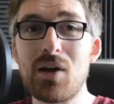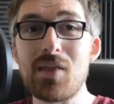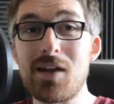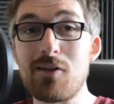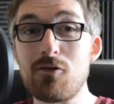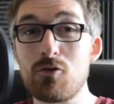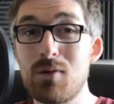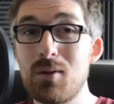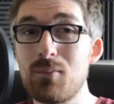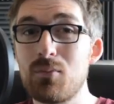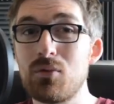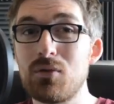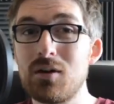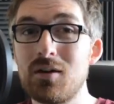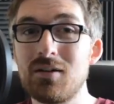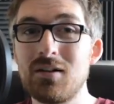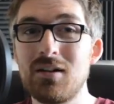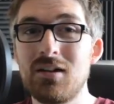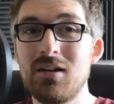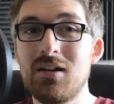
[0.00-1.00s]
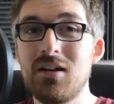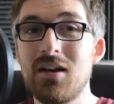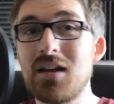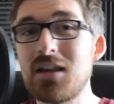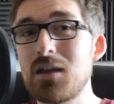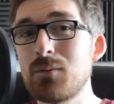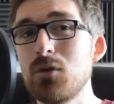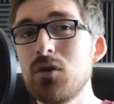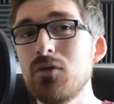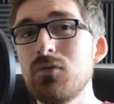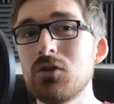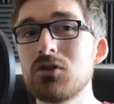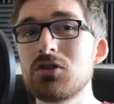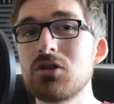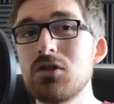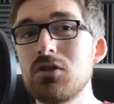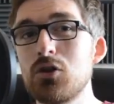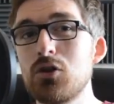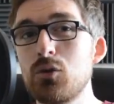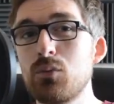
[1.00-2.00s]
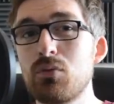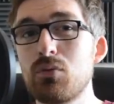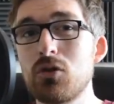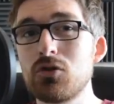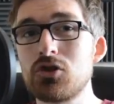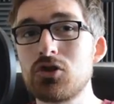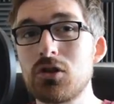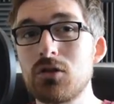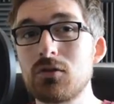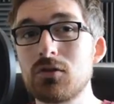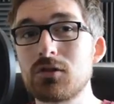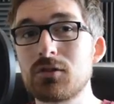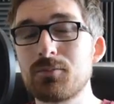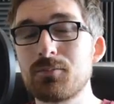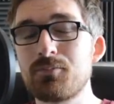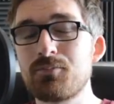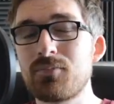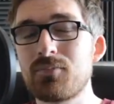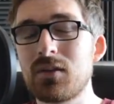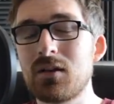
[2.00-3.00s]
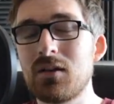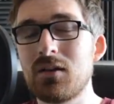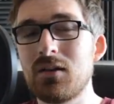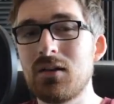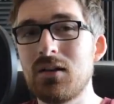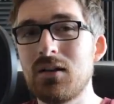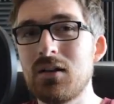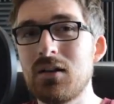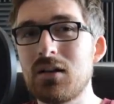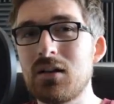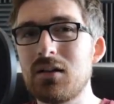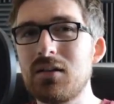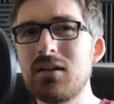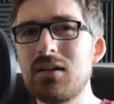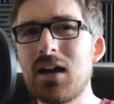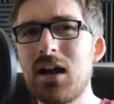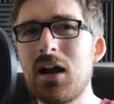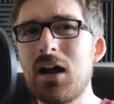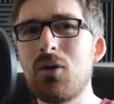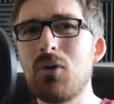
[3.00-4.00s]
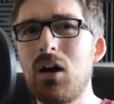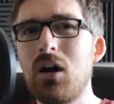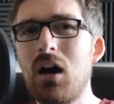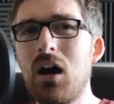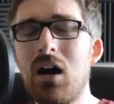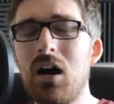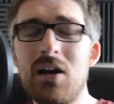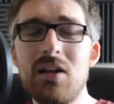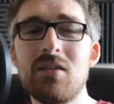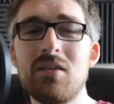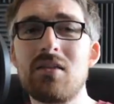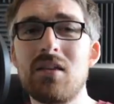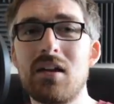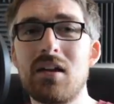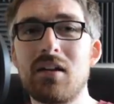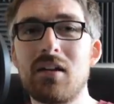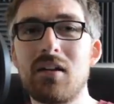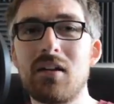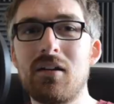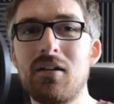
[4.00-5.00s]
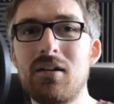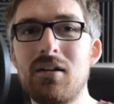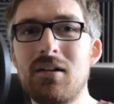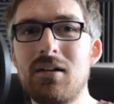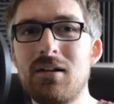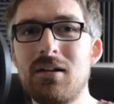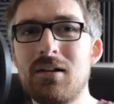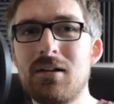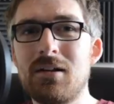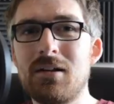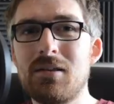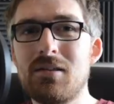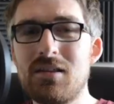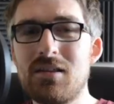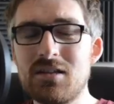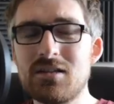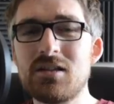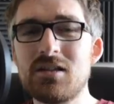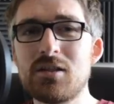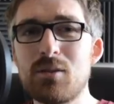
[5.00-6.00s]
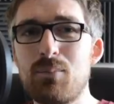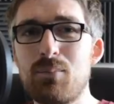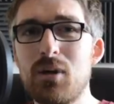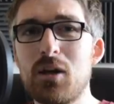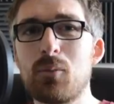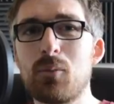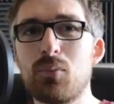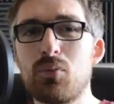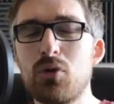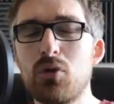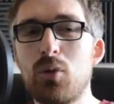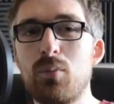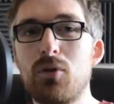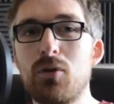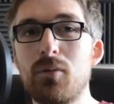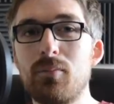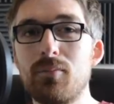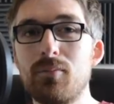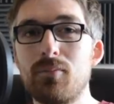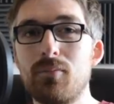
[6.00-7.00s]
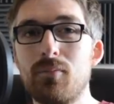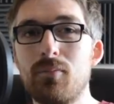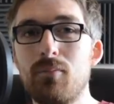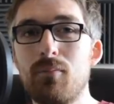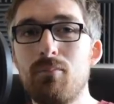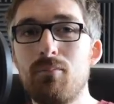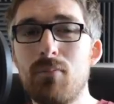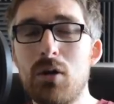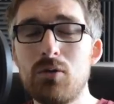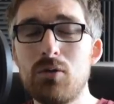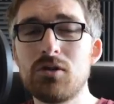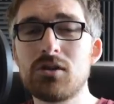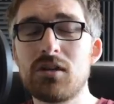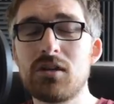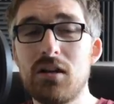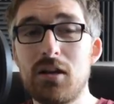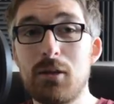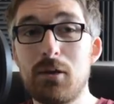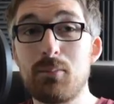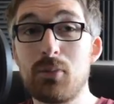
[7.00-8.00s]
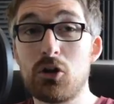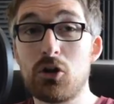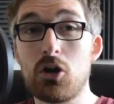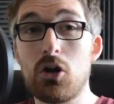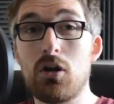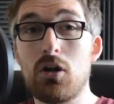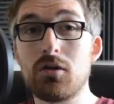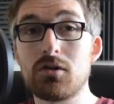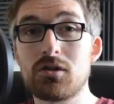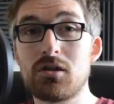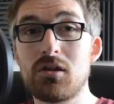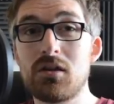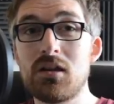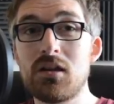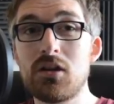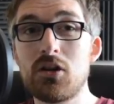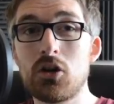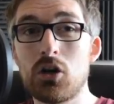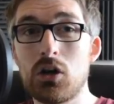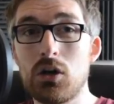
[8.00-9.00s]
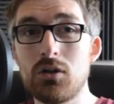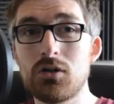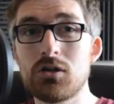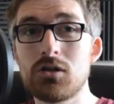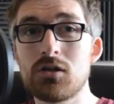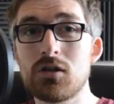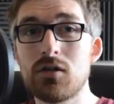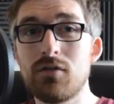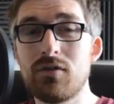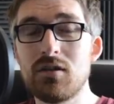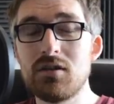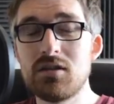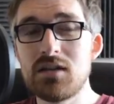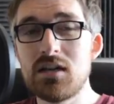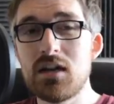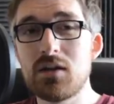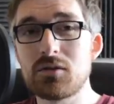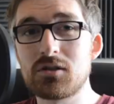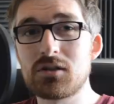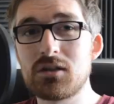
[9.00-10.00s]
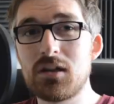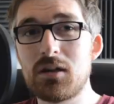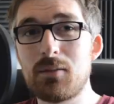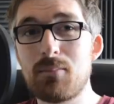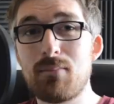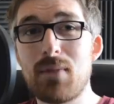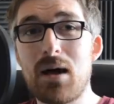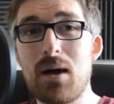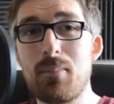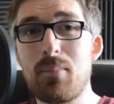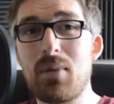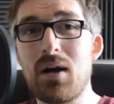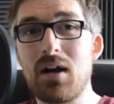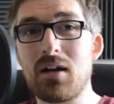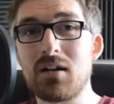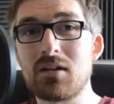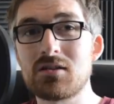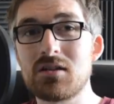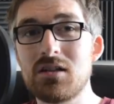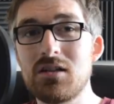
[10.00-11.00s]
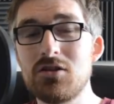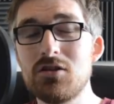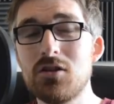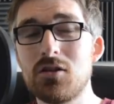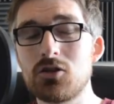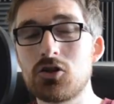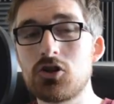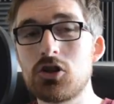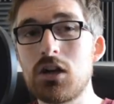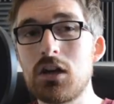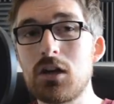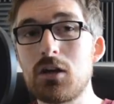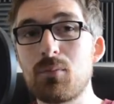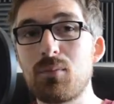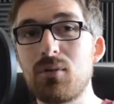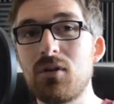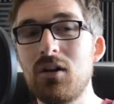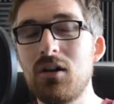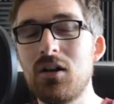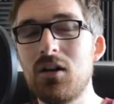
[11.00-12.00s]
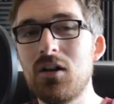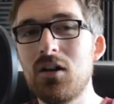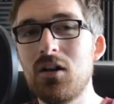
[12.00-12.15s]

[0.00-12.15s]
the way they remember it, and they move on to the new produce. Now, I think this is a big problem, mostly because the cost of the DLC map packs is not cheap.